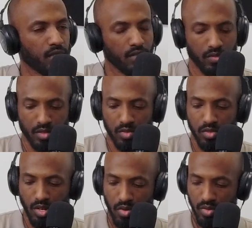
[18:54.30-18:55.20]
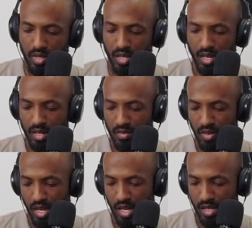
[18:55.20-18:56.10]
If you don't
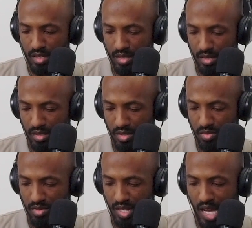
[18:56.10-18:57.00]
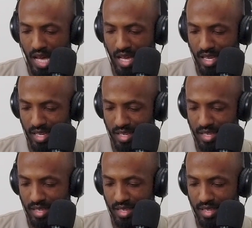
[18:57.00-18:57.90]
innovate, you die.
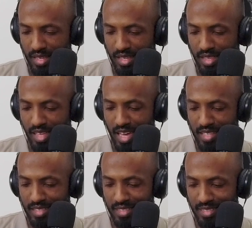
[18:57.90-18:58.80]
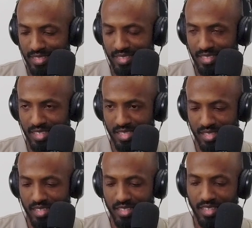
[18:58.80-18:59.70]
That,
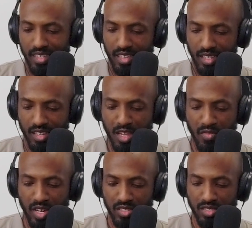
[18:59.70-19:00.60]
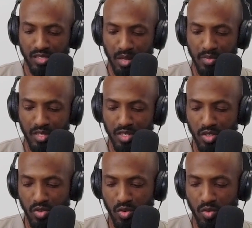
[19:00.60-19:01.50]
again, innovation, something
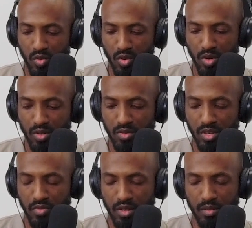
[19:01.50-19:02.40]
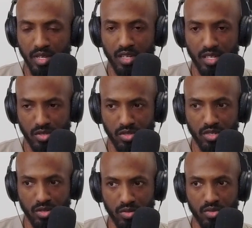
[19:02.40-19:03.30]
new or different being
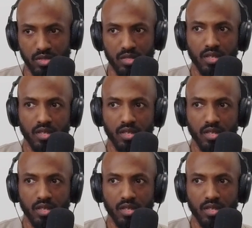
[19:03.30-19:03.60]
introduced.